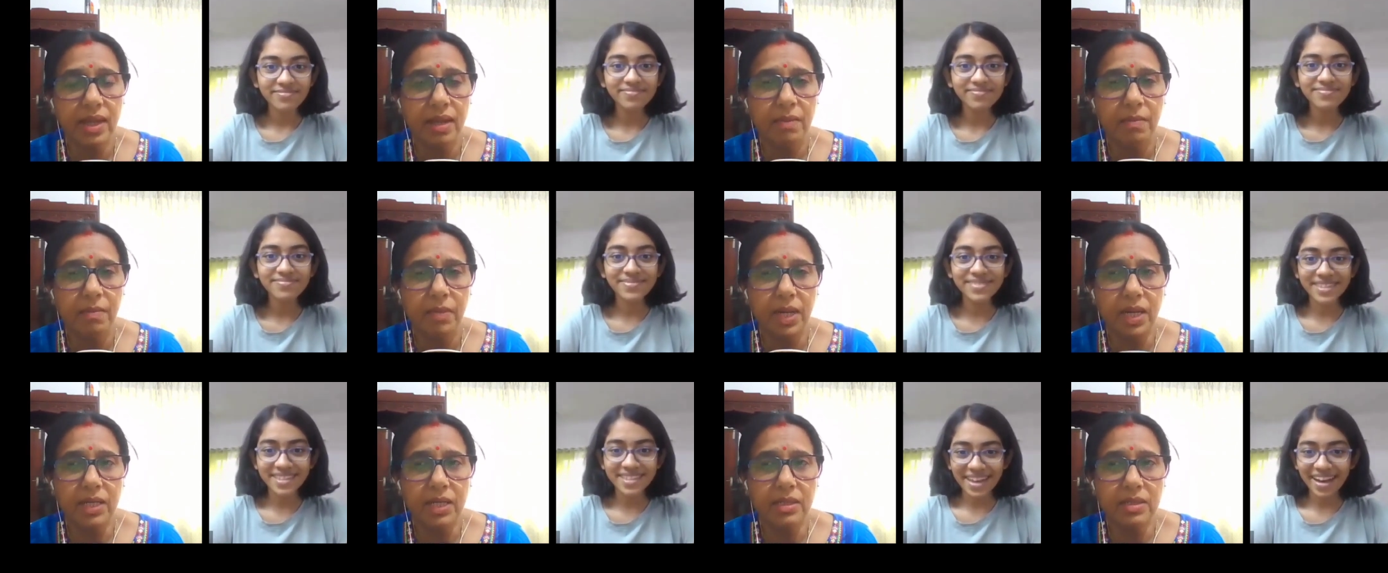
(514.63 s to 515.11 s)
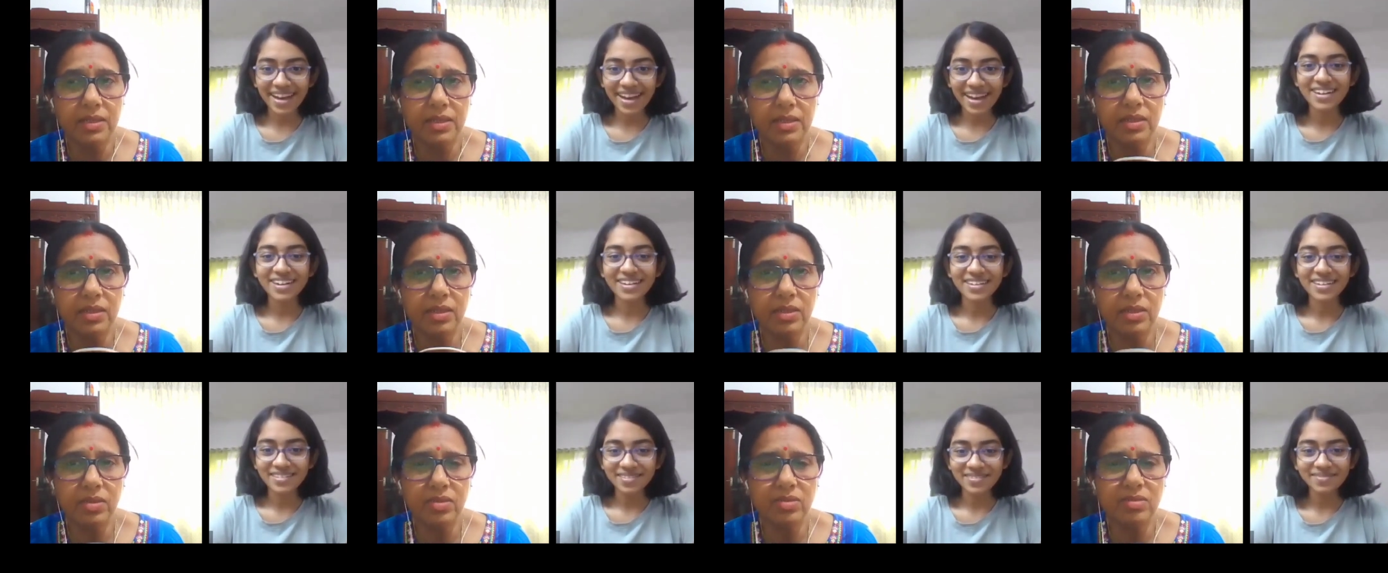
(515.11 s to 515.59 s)
Speaker 1: But, yeah.
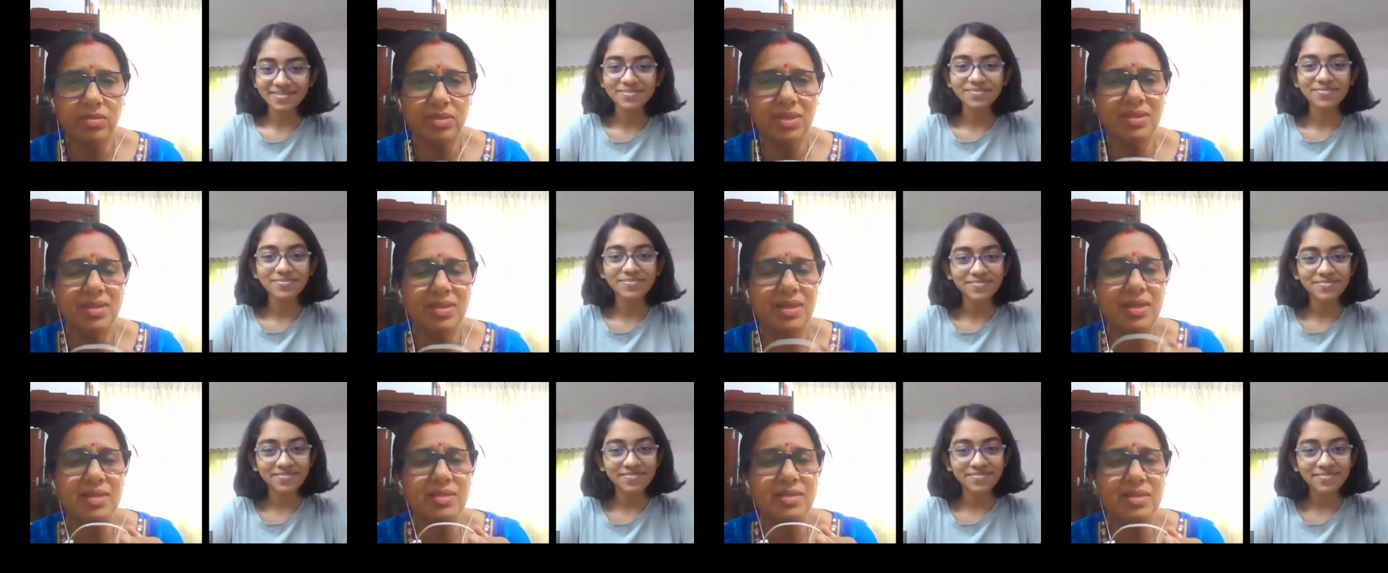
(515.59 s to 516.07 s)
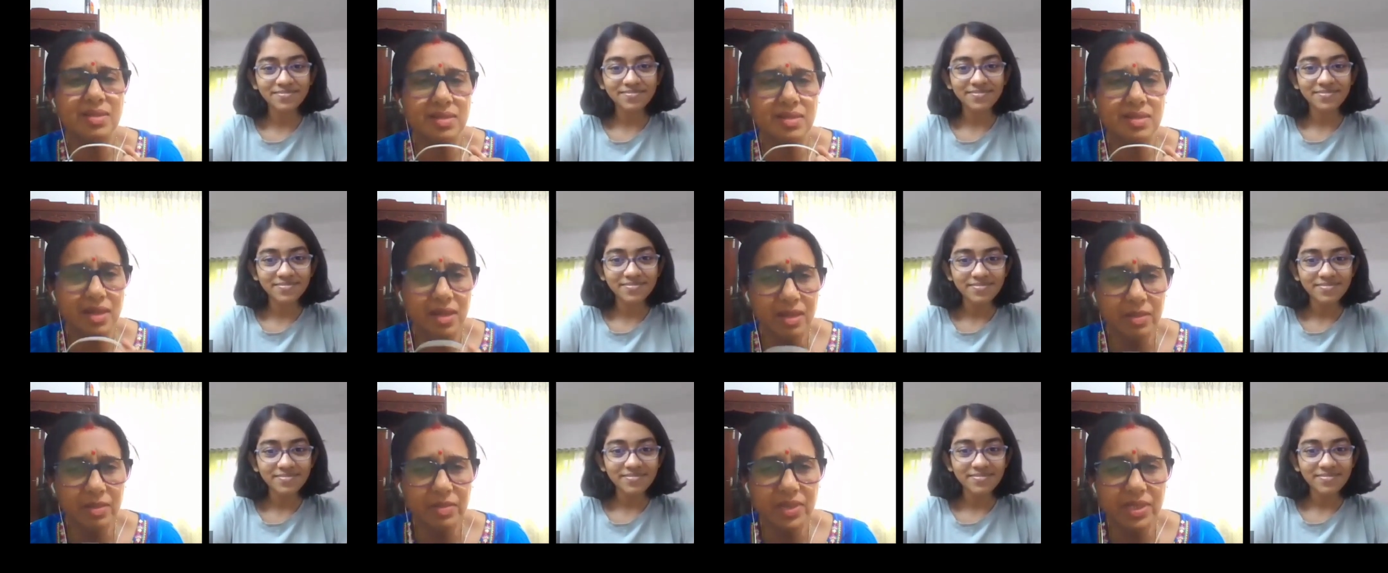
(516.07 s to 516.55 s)
you know, there are certain
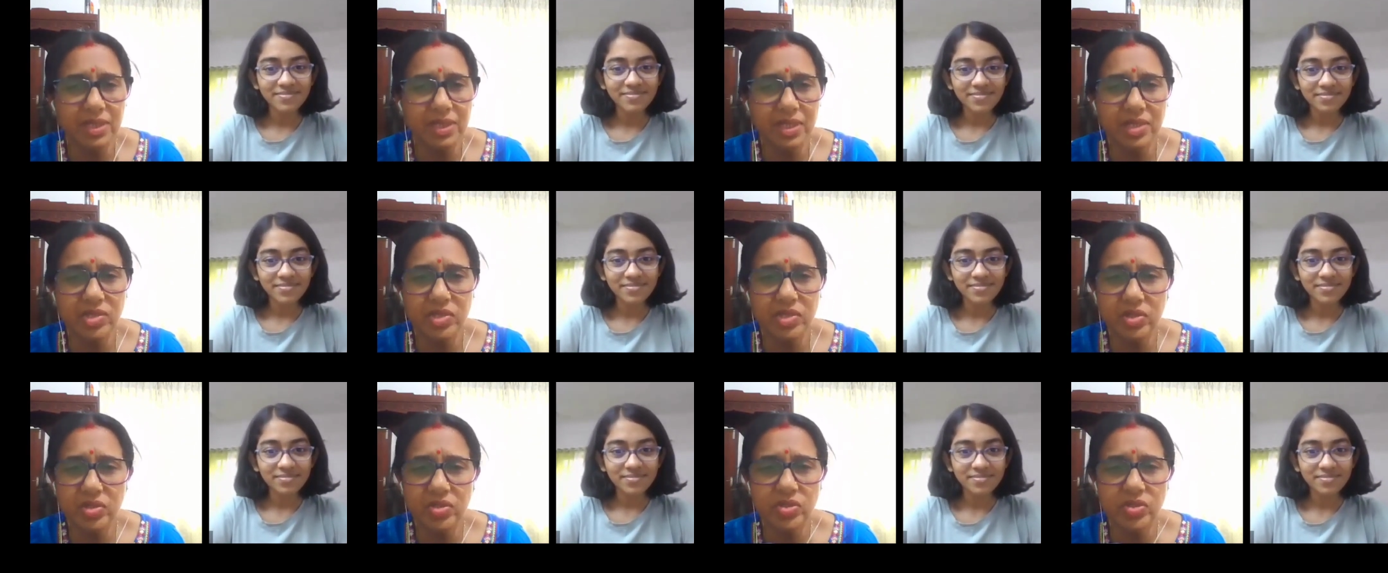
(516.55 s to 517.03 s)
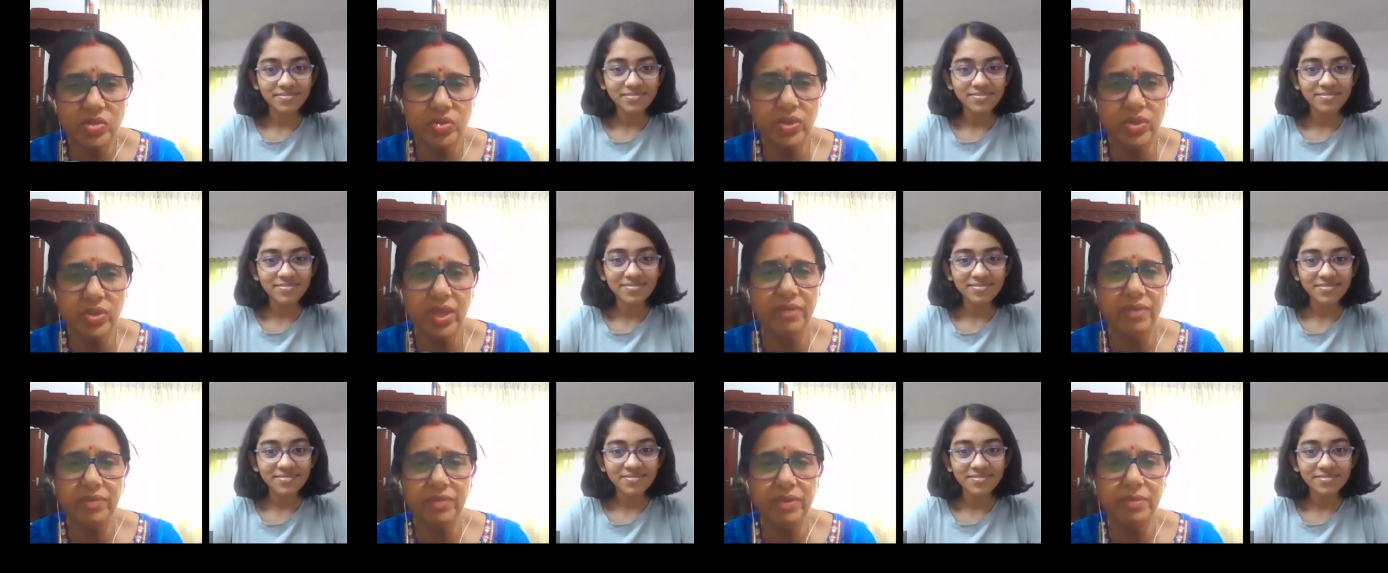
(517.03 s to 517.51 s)
limitations to
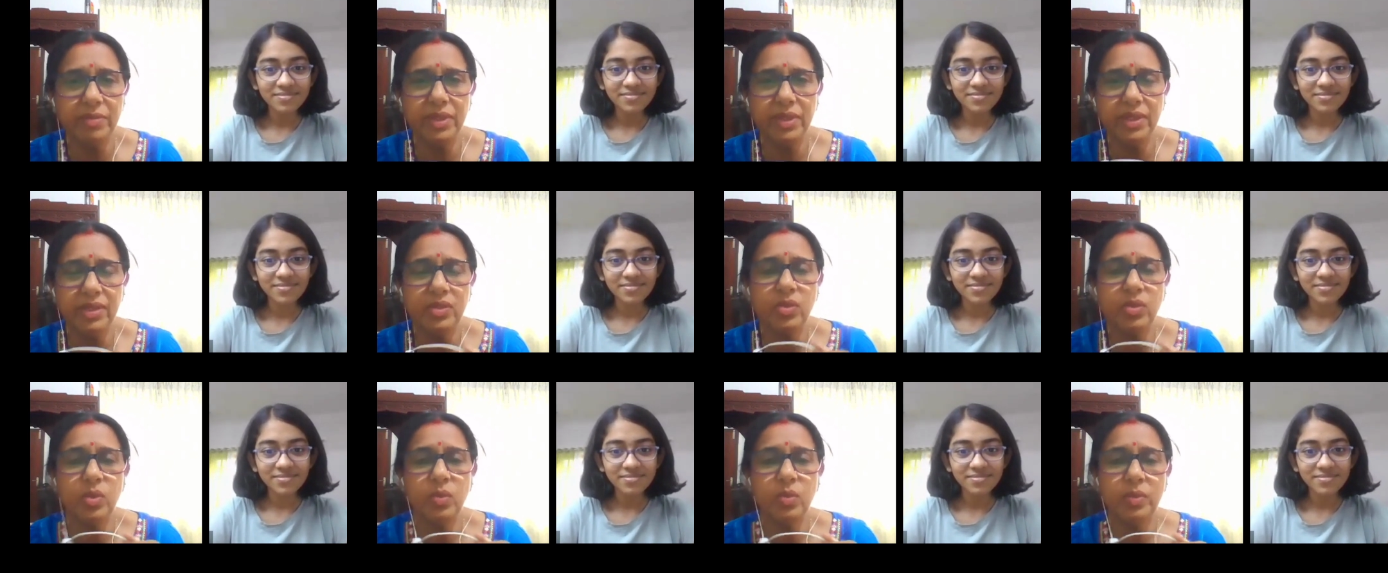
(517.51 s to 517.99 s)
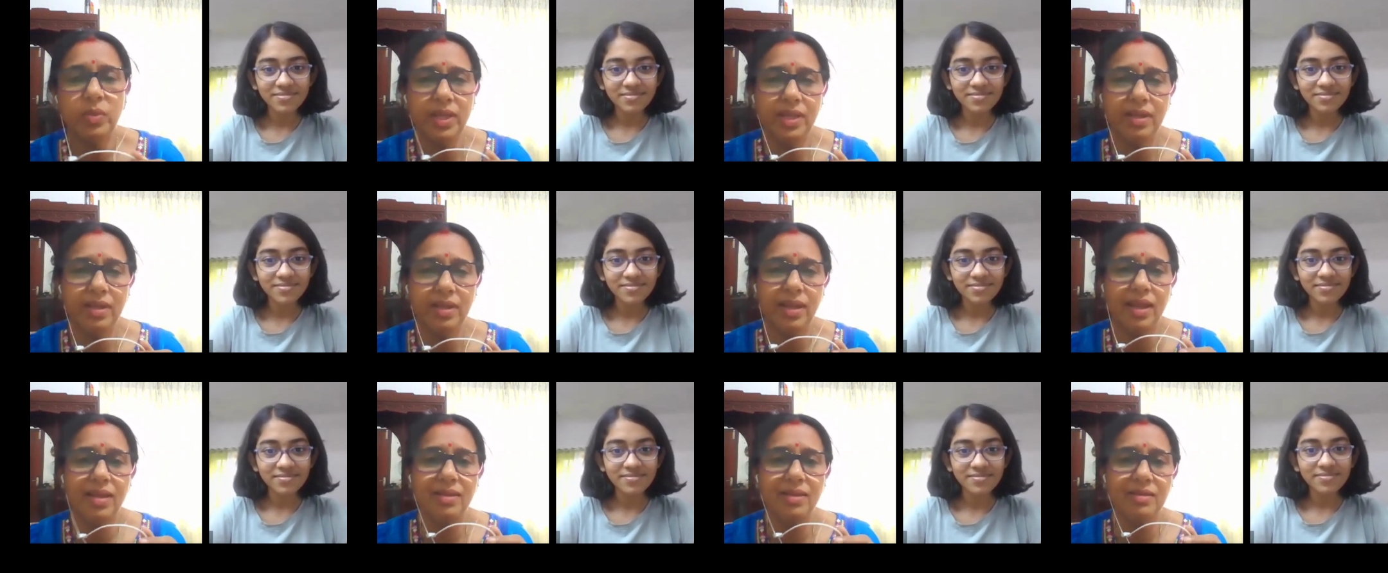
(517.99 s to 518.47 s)
everybody. Nobody
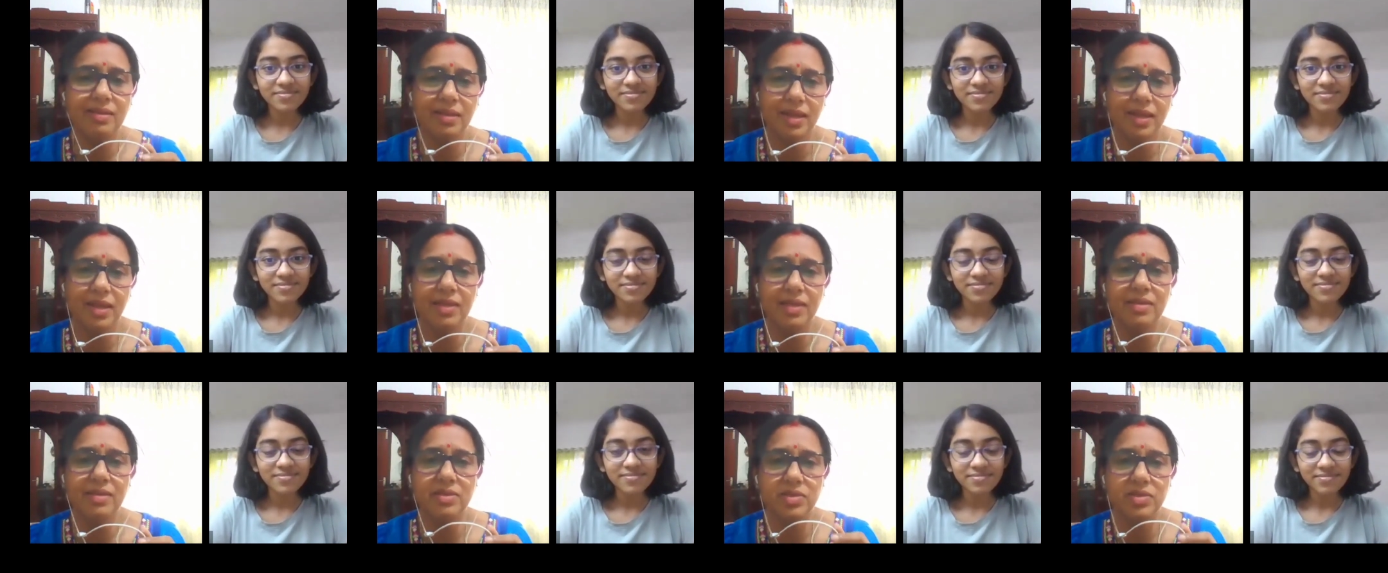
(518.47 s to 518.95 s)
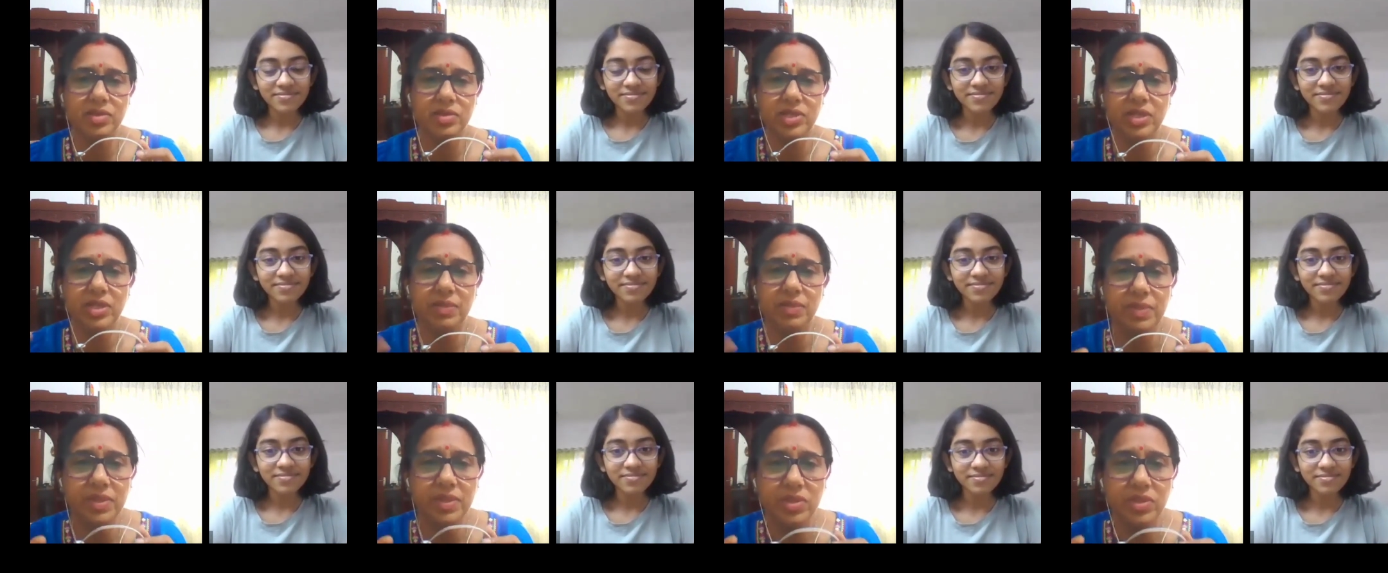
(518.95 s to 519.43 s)
can get
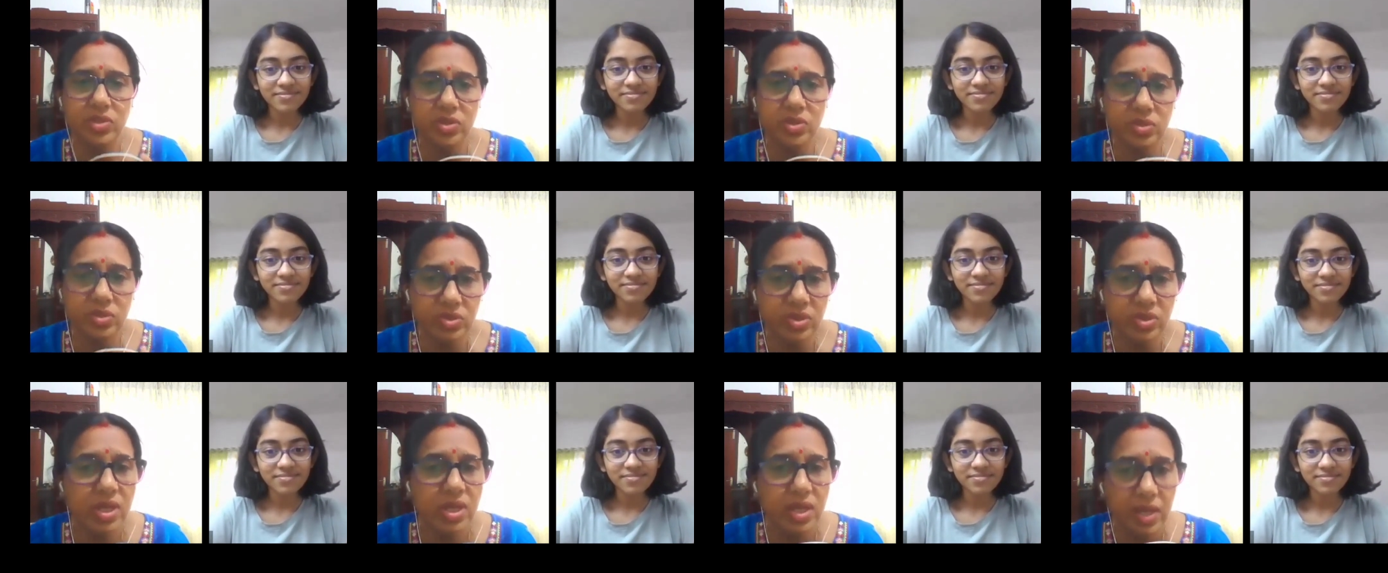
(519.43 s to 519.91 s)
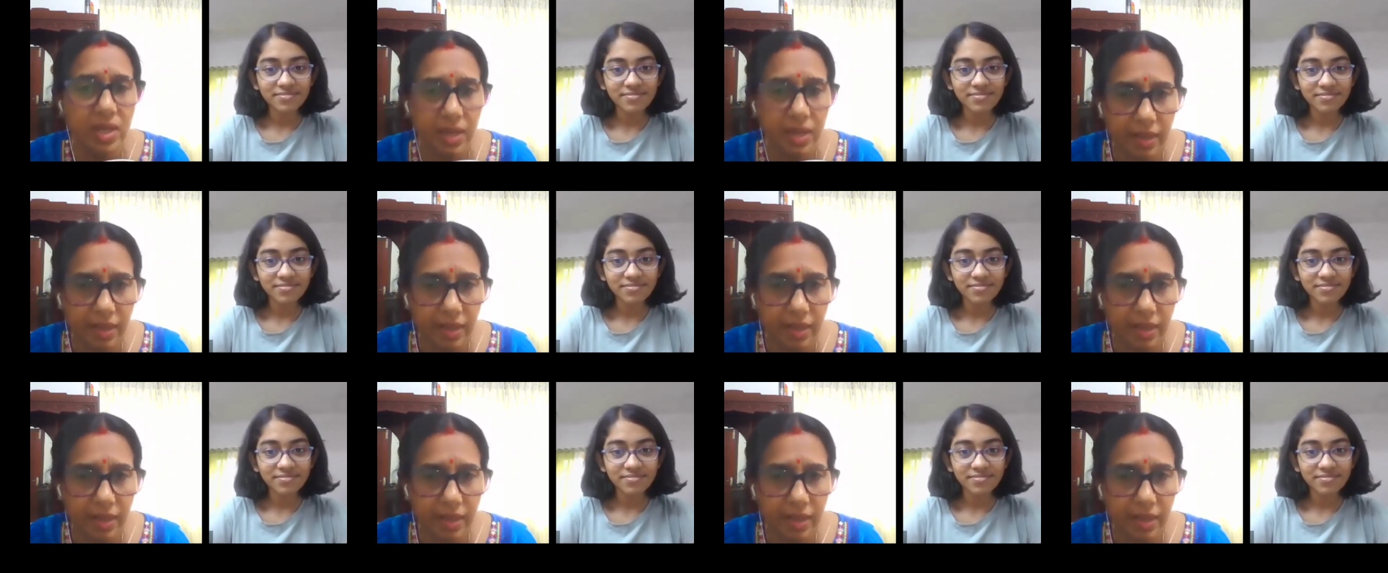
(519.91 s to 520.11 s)
deep into,